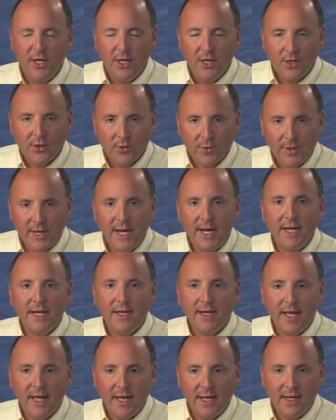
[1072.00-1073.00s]

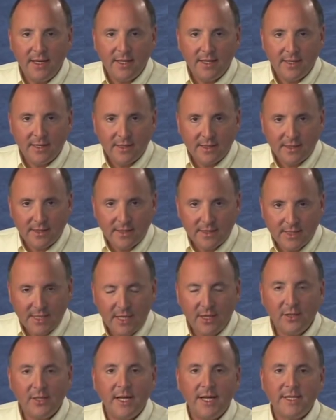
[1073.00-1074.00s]
creating a
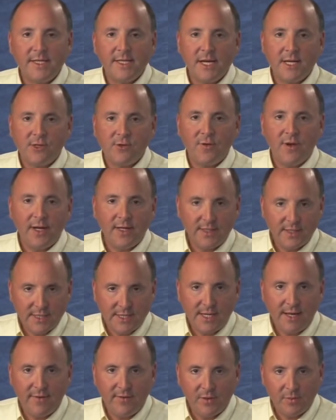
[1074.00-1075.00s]
single line text file and
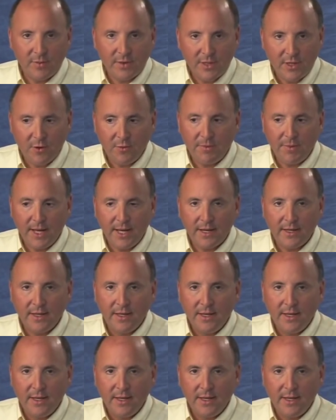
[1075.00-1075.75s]
saving it with Notepad.